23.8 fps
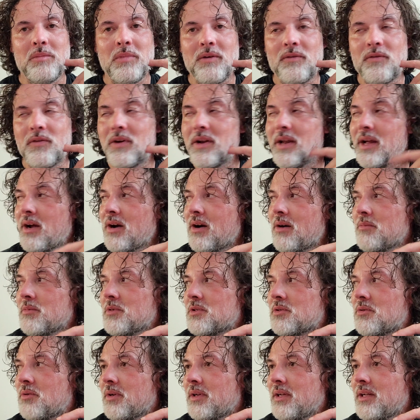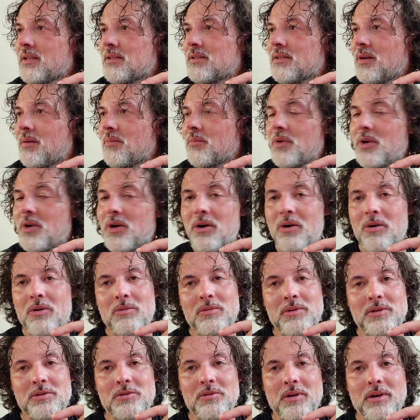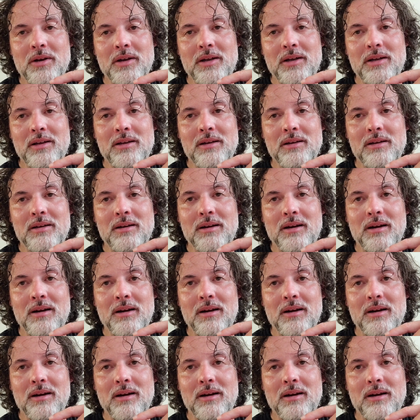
But for now, I'm just going to get something cold to drink.